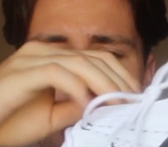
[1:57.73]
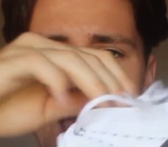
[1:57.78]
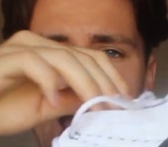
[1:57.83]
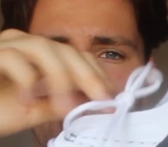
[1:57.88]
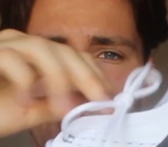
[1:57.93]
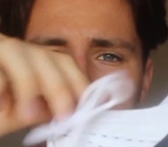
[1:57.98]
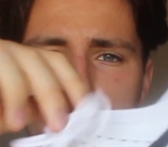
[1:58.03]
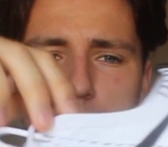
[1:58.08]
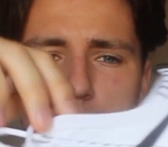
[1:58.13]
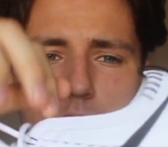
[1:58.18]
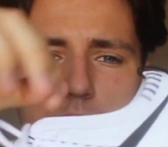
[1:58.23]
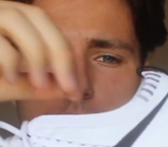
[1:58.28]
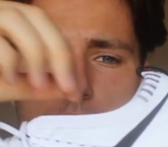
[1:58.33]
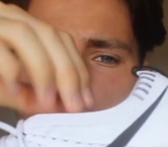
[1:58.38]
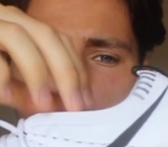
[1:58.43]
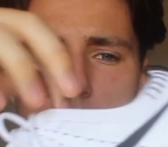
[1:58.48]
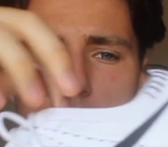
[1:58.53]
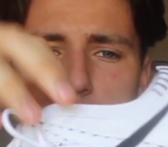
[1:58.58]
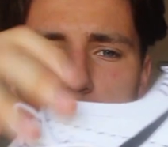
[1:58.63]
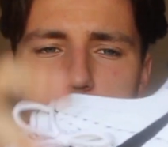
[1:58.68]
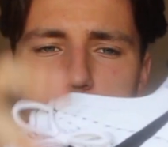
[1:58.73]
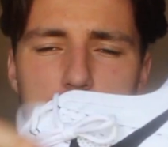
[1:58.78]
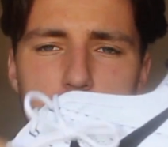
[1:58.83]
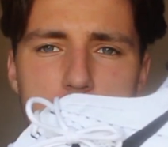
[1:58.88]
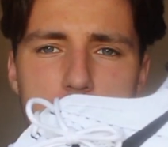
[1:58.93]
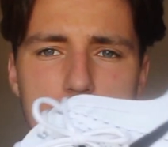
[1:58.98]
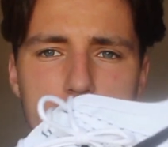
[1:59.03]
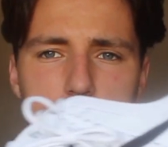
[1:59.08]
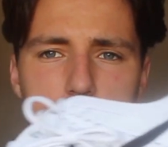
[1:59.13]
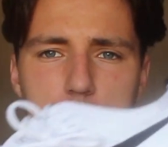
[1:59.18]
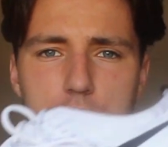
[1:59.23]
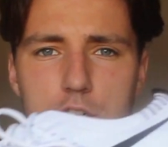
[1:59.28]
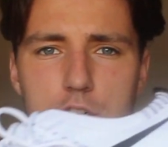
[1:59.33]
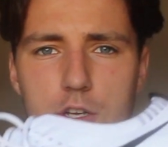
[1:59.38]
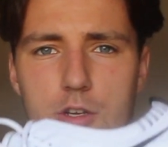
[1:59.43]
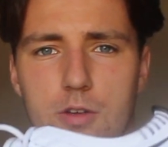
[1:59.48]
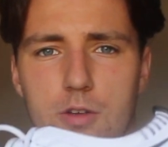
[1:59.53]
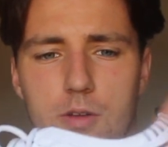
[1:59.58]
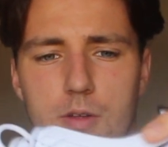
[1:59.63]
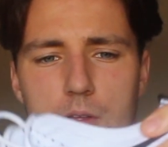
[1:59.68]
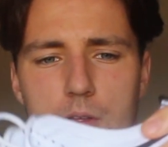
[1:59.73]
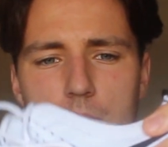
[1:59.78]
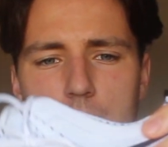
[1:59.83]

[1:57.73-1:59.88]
As also you come to the back of the shoe,